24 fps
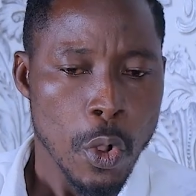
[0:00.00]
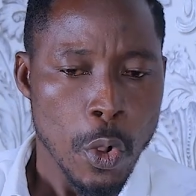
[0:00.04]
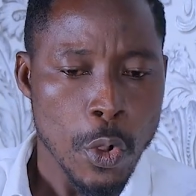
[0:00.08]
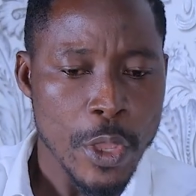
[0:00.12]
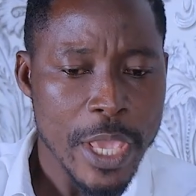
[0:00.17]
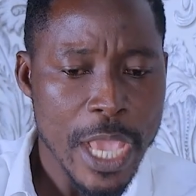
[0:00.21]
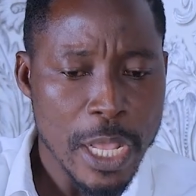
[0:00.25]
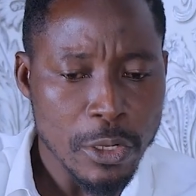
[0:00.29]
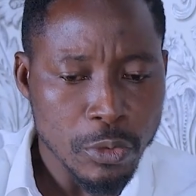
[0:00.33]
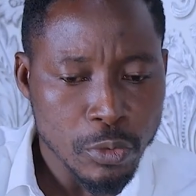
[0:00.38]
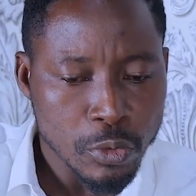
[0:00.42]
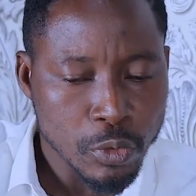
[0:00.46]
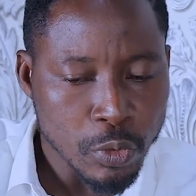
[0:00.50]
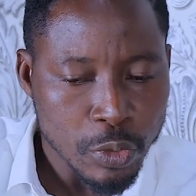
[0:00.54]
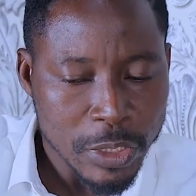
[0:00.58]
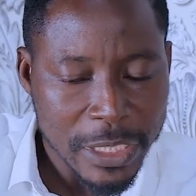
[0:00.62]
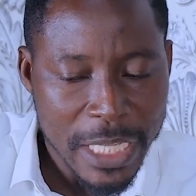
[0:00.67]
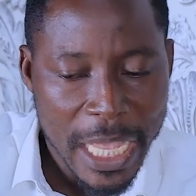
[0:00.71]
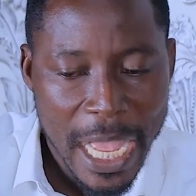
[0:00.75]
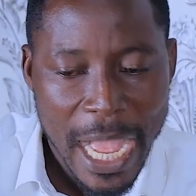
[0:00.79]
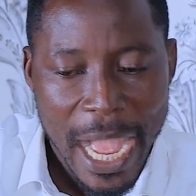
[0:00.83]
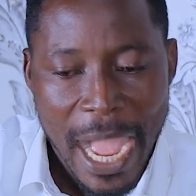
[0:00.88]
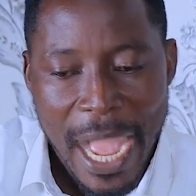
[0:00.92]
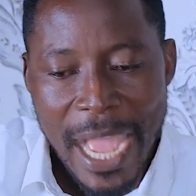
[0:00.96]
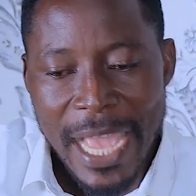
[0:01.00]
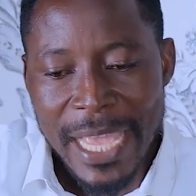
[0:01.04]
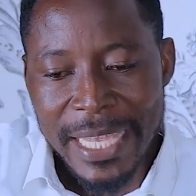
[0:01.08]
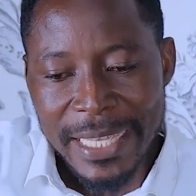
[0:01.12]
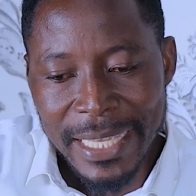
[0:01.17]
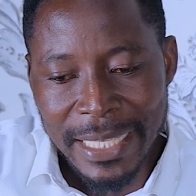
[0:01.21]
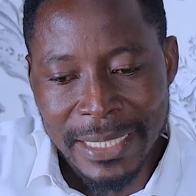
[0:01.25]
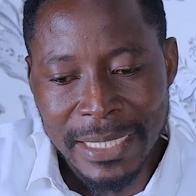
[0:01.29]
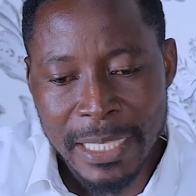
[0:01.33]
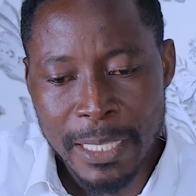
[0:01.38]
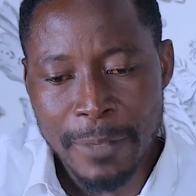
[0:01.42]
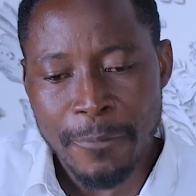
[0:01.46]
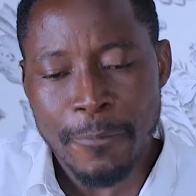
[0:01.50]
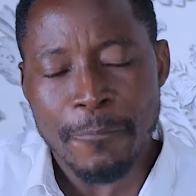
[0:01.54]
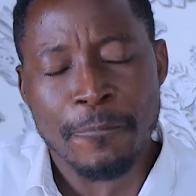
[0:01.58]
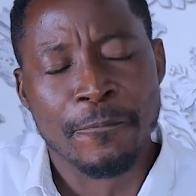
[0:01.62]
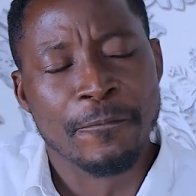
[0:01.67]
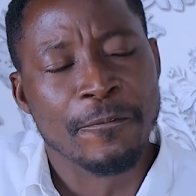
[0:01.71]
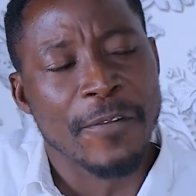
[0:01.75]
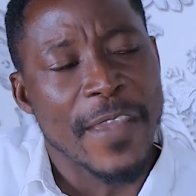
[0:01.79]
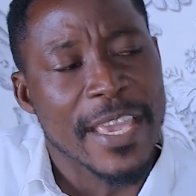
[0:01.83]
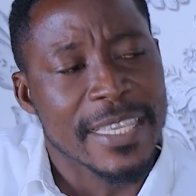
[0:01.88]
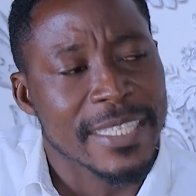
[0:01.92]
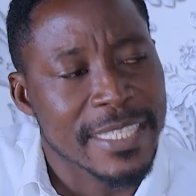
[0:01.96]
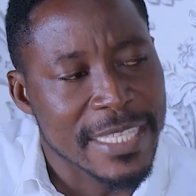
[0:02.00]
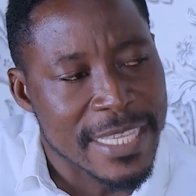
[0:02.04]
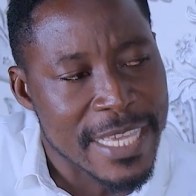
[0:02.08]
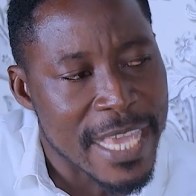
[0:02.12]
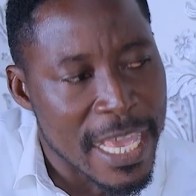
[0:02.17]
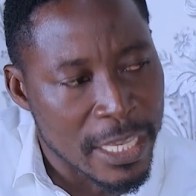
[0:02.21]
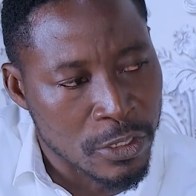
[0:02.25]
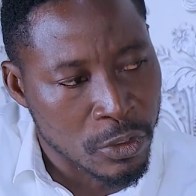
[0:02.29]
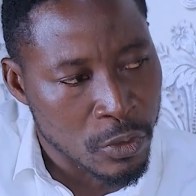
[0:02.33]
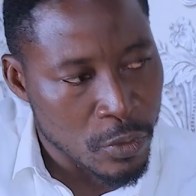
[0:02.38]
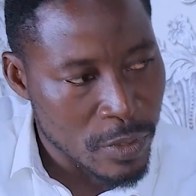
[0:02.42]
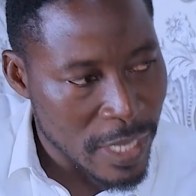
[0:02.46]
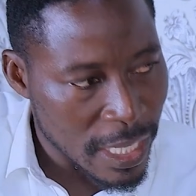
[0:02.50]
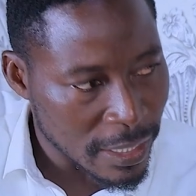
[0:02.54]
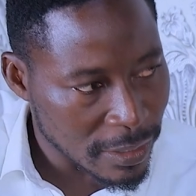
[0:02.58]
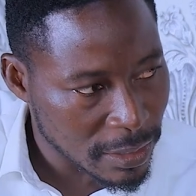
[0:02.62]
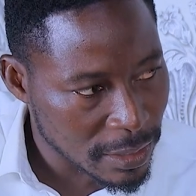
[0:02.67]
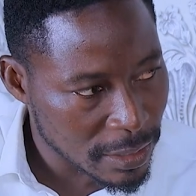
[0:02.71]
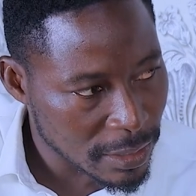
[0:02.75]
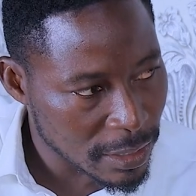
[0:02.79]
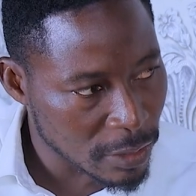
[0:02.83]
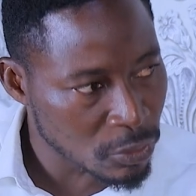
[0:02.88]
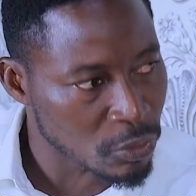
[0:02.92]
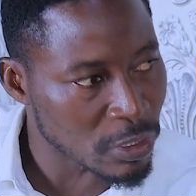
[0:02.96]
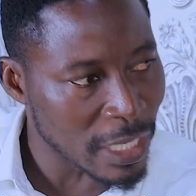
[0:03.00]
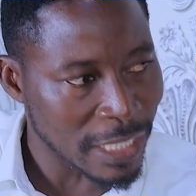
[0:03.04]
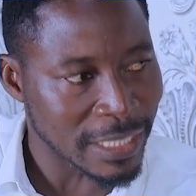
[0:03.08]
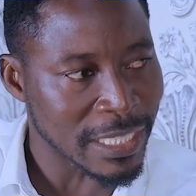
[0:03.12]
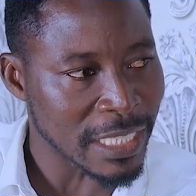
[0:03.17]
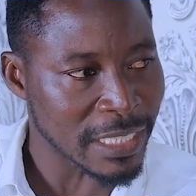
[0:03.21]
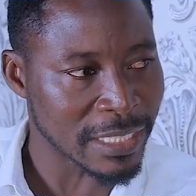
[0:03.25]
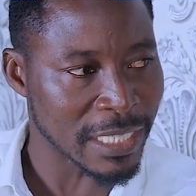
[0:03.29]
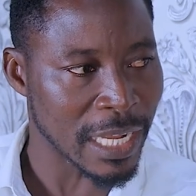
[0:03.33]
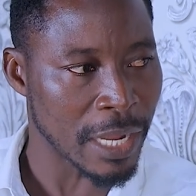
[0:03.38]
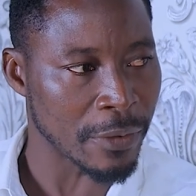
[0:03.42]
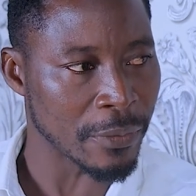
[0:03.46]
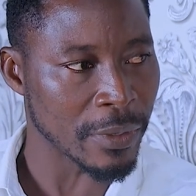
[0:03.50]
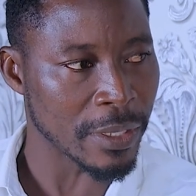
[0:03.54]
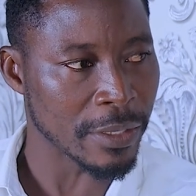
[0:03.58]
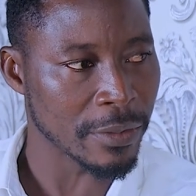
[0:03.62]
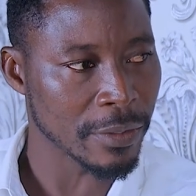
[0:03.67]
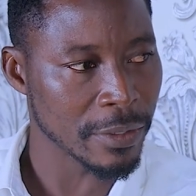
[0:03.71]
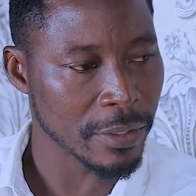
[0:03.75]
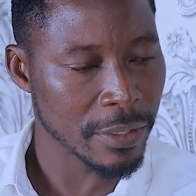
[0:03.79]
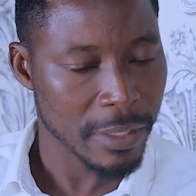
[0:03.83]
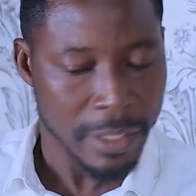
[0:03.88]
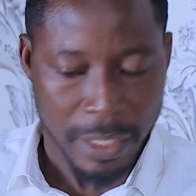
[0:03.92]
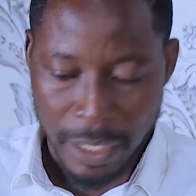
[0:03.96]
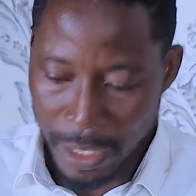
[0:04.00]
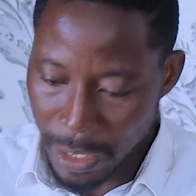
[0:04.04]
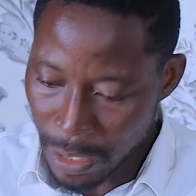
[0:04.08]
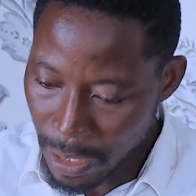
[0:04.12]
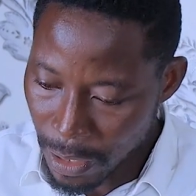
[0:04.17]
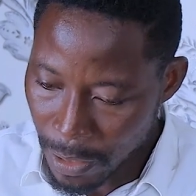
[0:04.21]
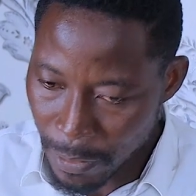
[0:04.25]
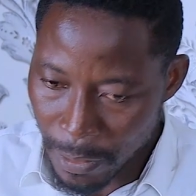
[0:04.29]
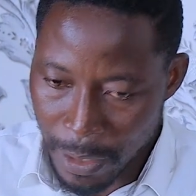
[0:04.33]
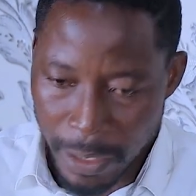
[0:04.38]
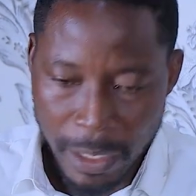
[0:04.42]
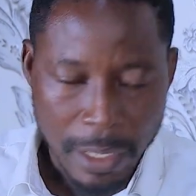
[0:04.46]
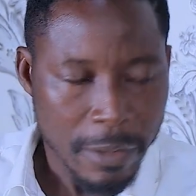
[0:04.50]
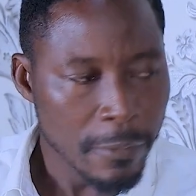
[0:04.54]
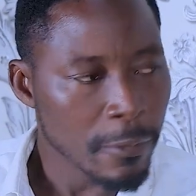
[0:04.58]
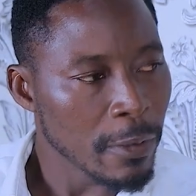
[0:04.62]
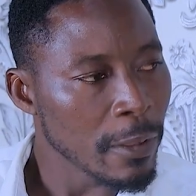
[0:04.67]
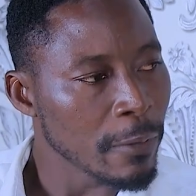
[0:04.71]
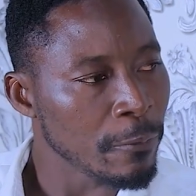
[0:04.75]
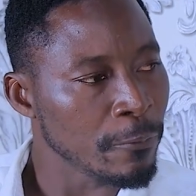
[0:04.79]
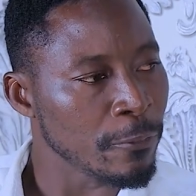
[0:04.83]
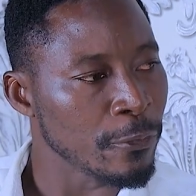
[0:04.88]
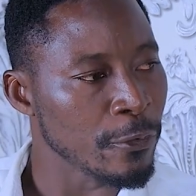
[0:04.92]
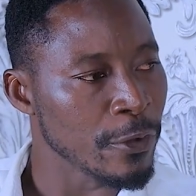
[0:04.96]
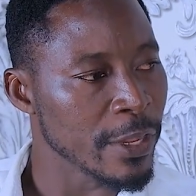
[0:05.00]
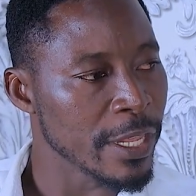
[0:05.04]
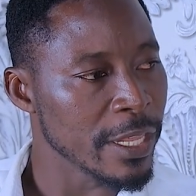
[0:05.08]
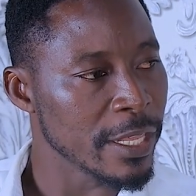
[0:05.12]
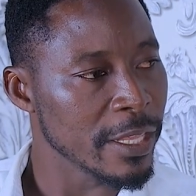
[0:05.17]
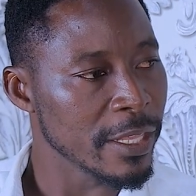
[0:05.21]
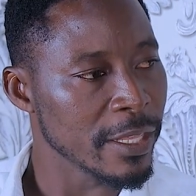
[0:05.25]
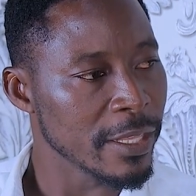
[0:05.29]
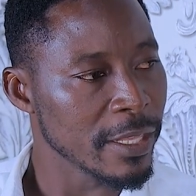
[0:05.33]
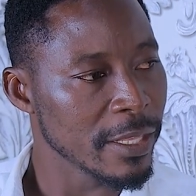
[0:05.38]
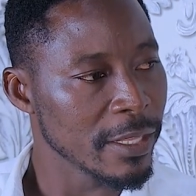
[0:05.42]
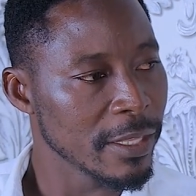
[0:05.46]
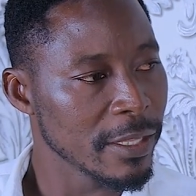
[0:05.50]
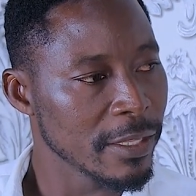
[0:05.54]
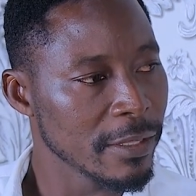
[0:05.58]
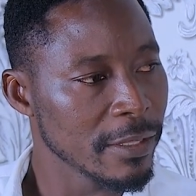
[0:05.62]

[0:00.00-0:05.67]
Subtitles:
We are not to you see, first year student into the tertiary, free.